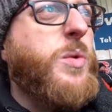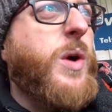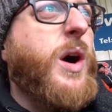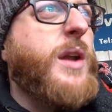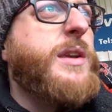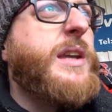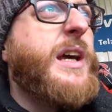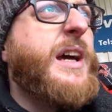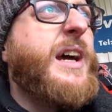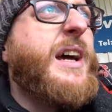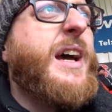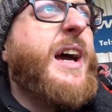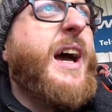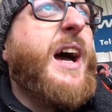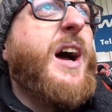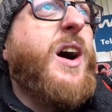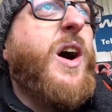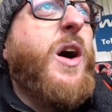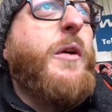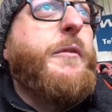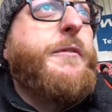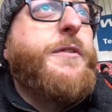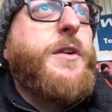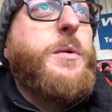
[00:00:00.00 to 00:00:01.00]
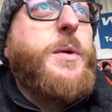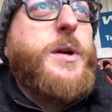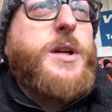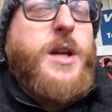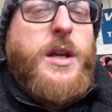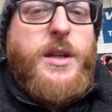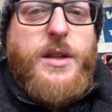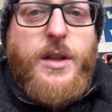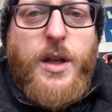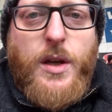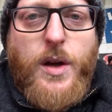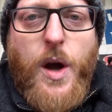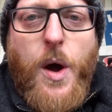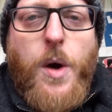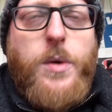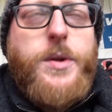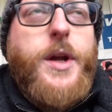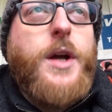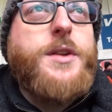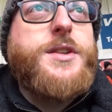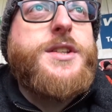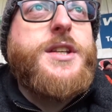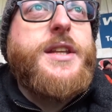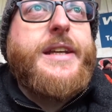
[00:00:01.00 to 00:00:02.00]
one. Hopefully we can hold
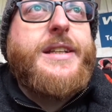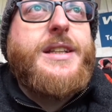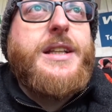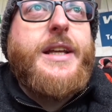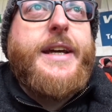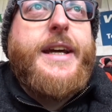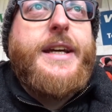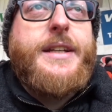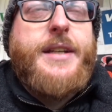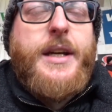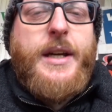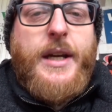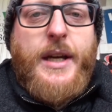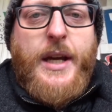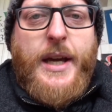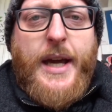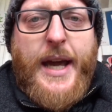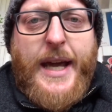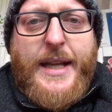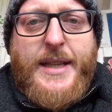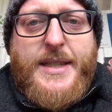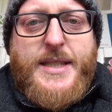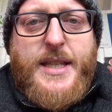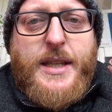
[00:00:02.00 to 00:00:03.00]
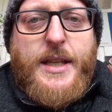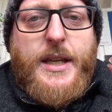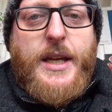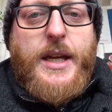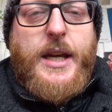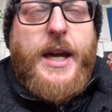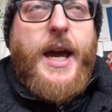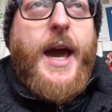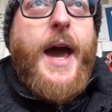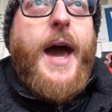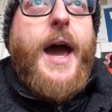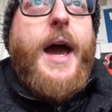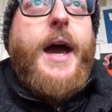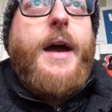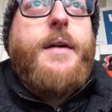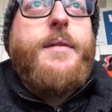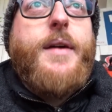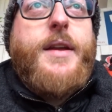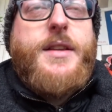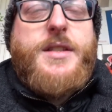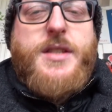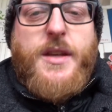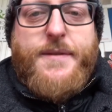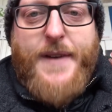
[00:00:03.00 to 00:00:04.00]
on to this lead into the uh,
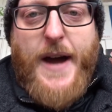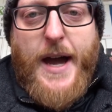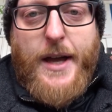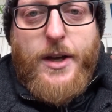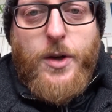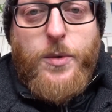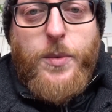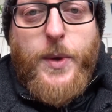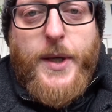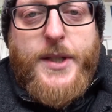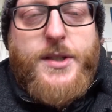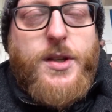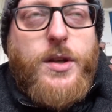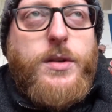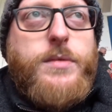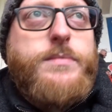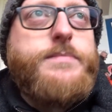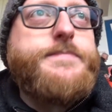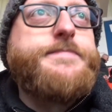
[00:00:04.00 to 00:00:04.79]
into the final whistle.